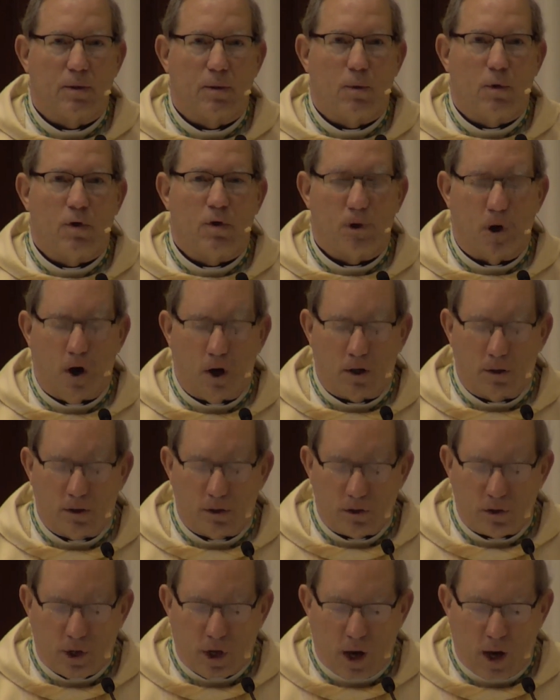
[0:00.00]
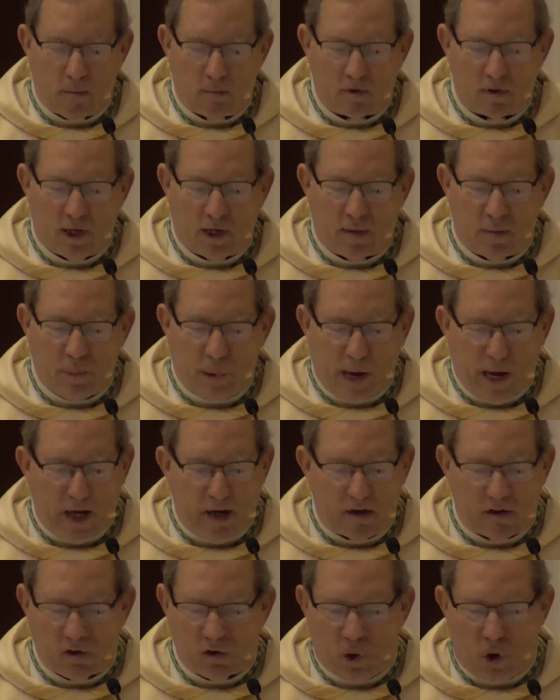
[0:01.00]
When darkness comes and
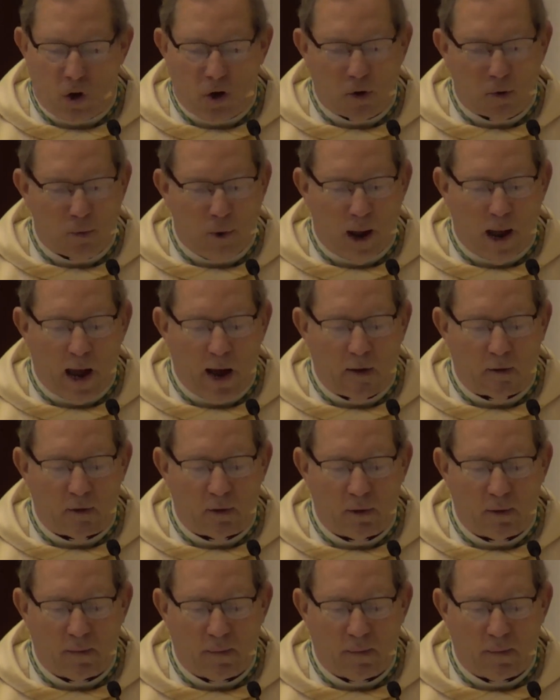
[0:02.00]
pain is all around,